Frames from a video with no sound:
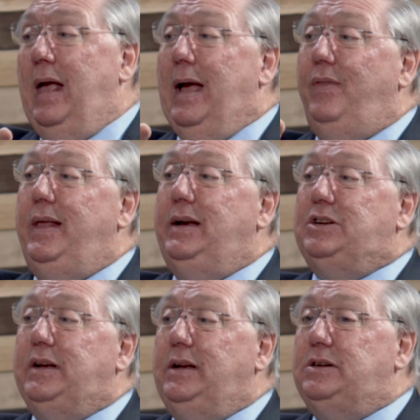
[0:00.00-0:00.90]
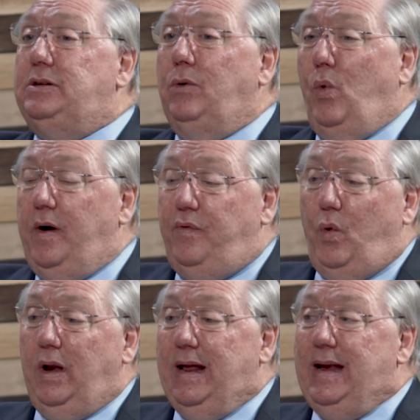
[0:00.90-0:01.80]
And then he says,
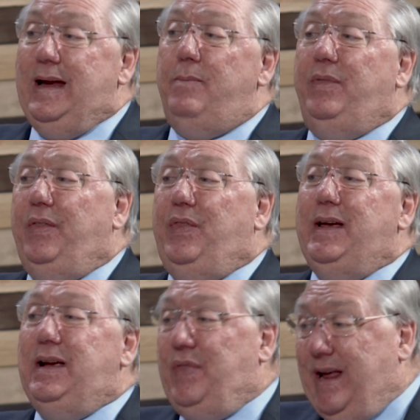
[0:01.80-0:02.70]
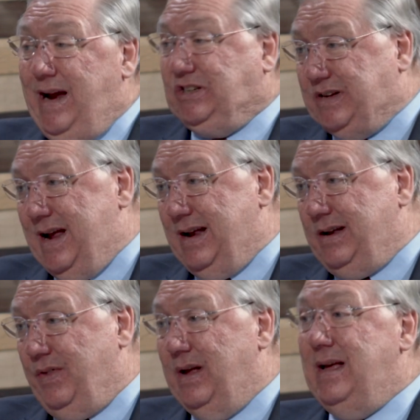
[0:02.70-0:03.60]
Wherefore let him that thinketh he
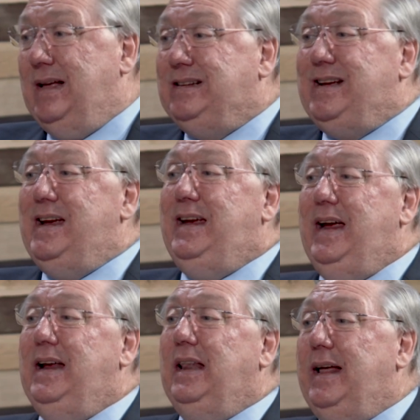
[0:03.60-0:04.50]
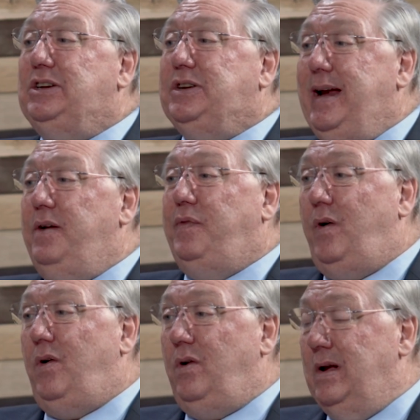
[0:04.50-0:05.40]
standeth take heed lest he
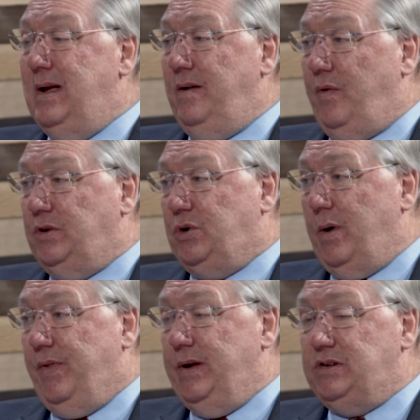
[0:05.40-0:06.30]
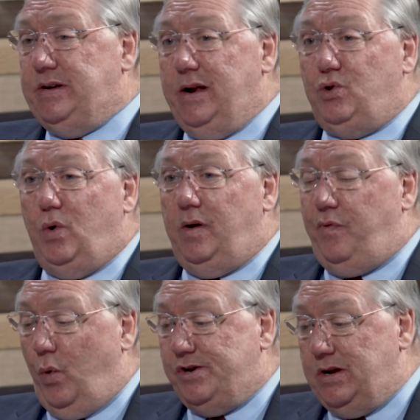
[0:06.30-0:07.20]
fall. 1 Corinthians 10 12.
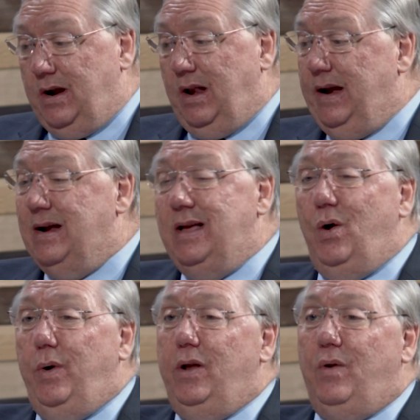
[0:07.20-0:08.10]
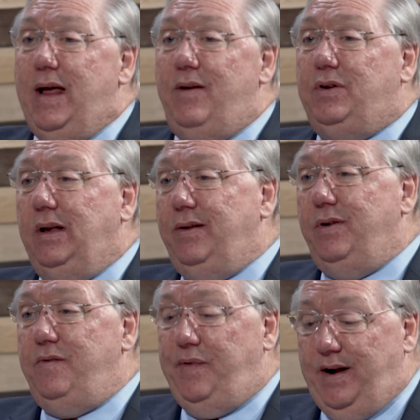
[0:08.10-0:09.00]
Fortunately, we don't have to live
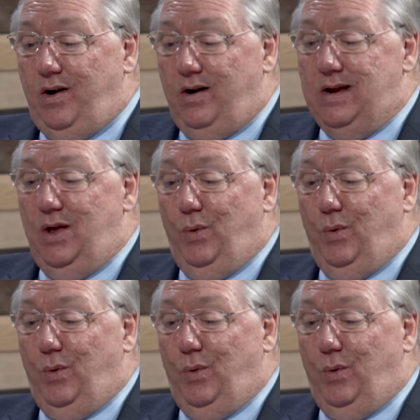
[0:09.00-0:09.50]
in fear.